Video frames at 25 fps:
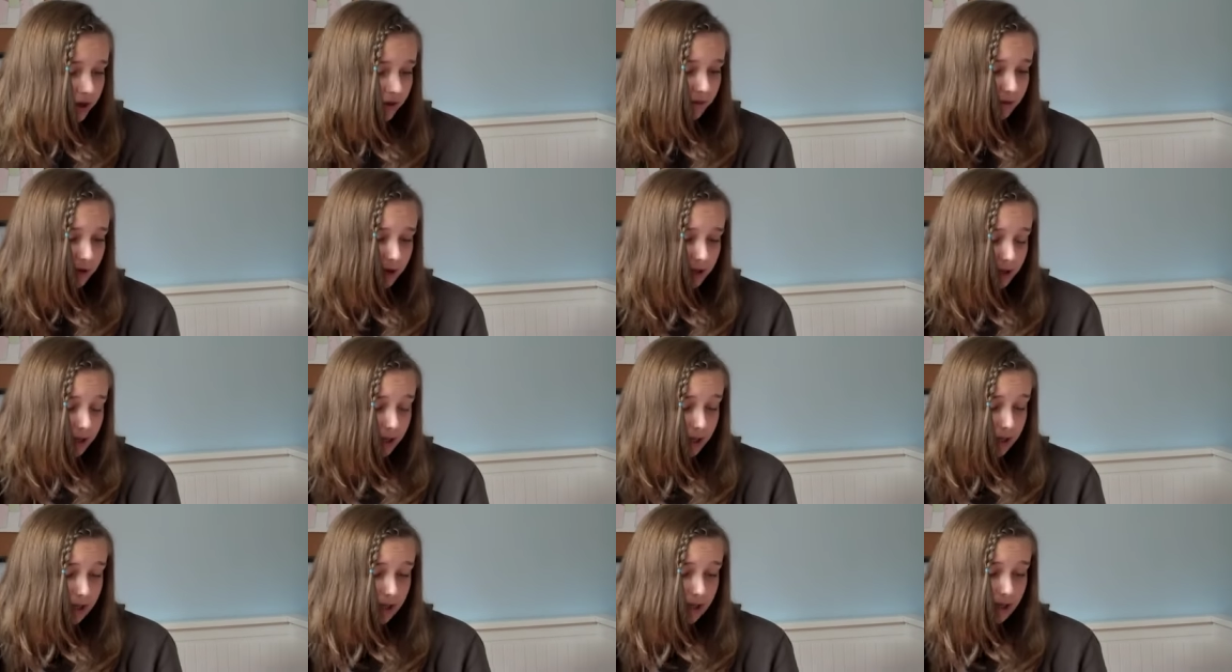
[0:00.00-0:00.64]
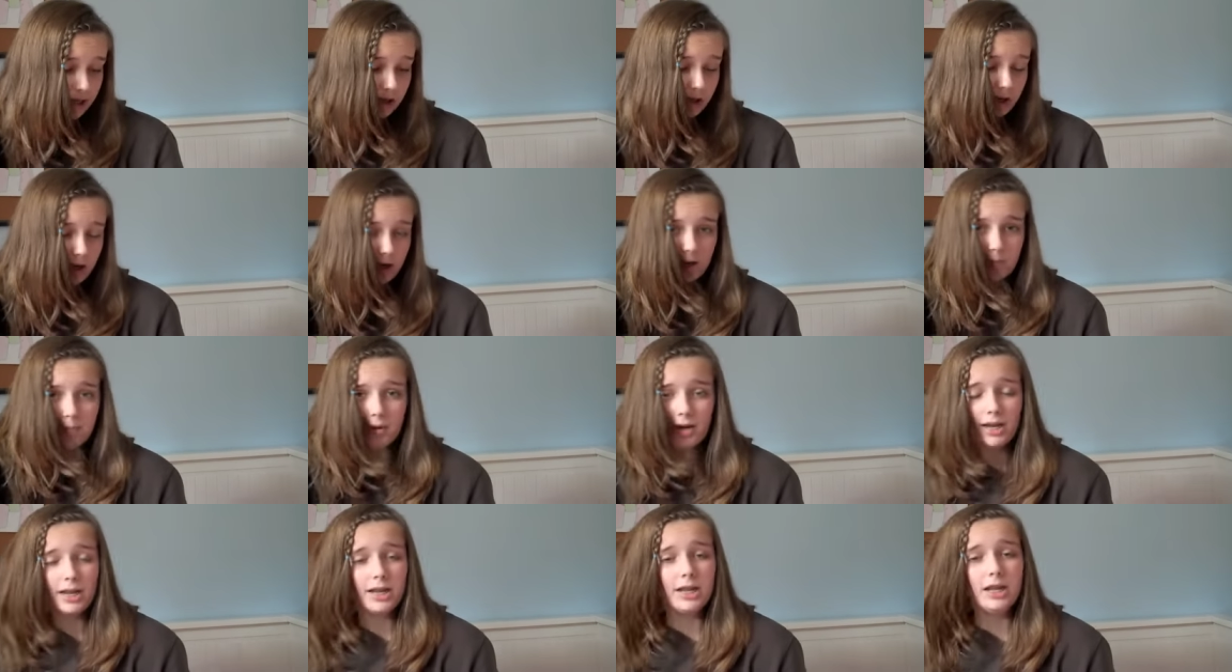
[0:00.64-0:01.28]
different season
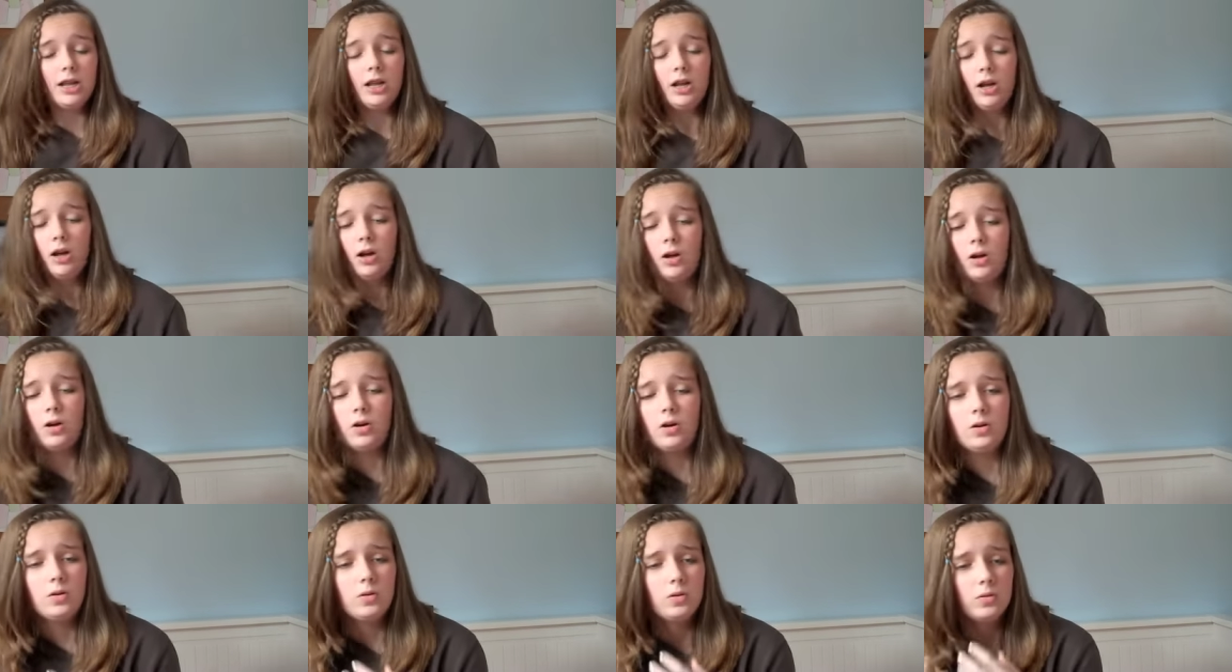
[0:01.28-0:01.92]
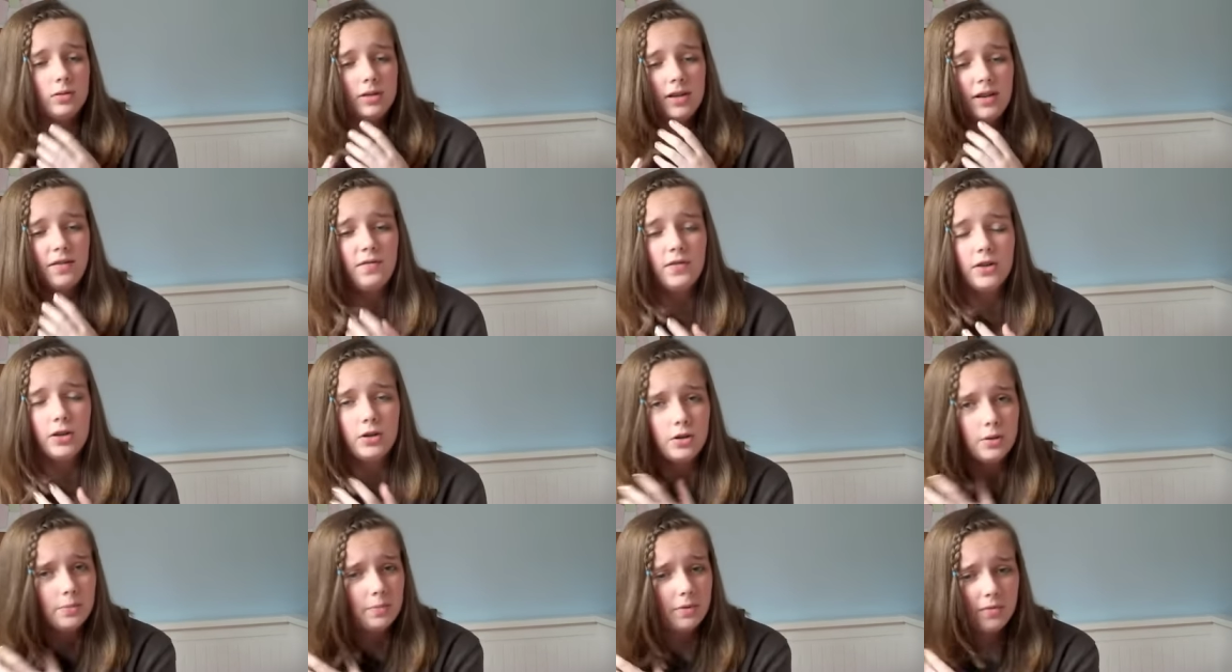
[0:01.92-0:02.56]
surrounded by a whole
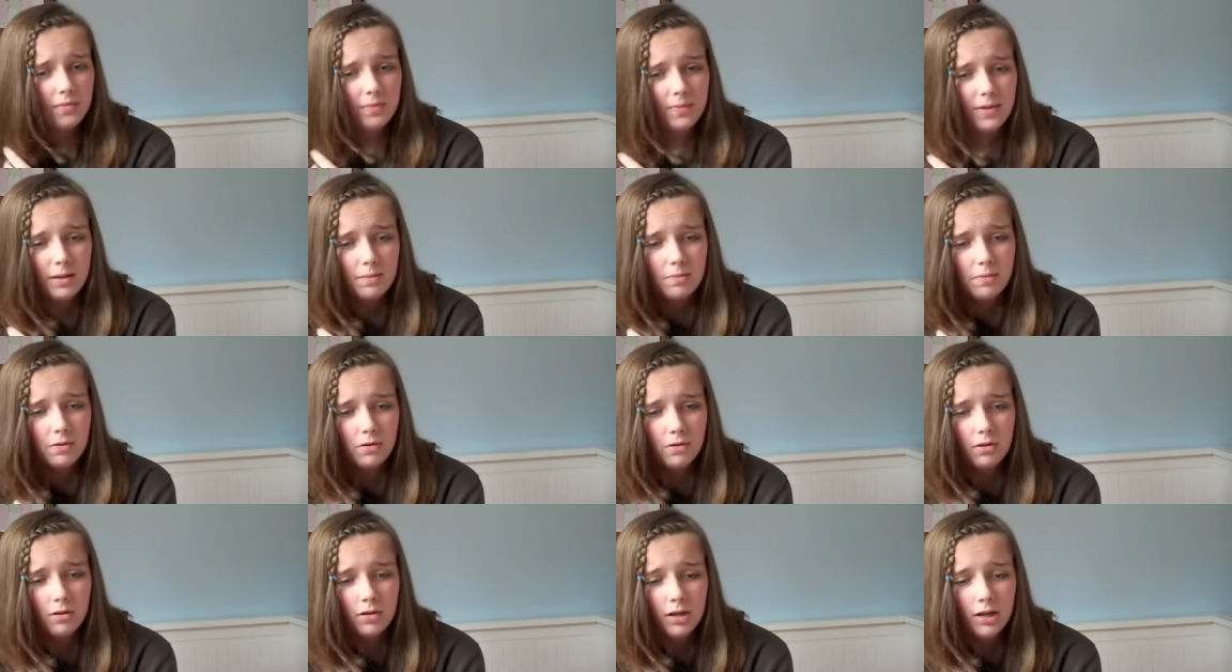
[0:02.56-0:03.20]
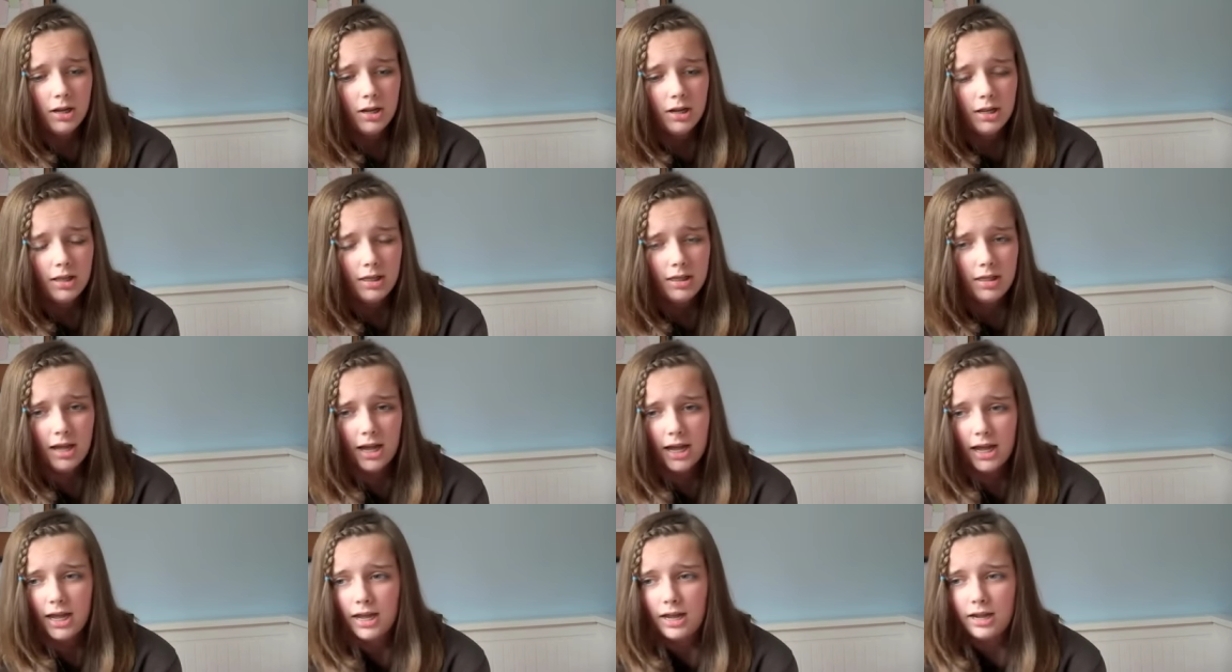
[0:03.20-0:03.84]
different group of people
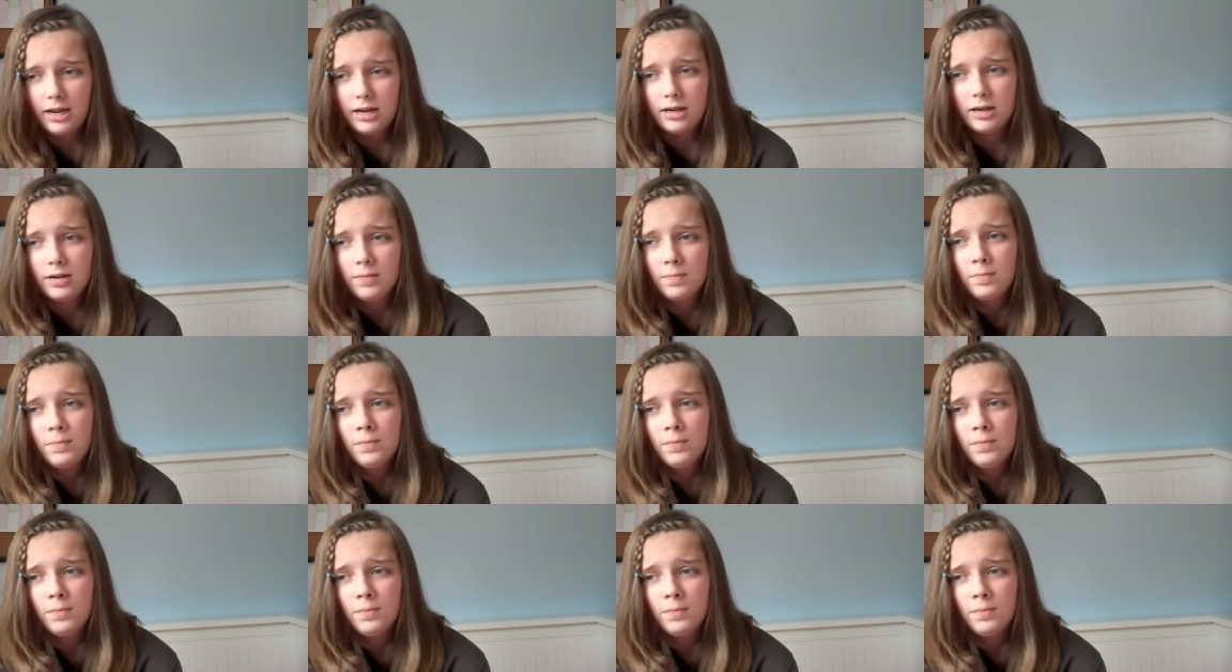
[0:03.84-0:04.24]
that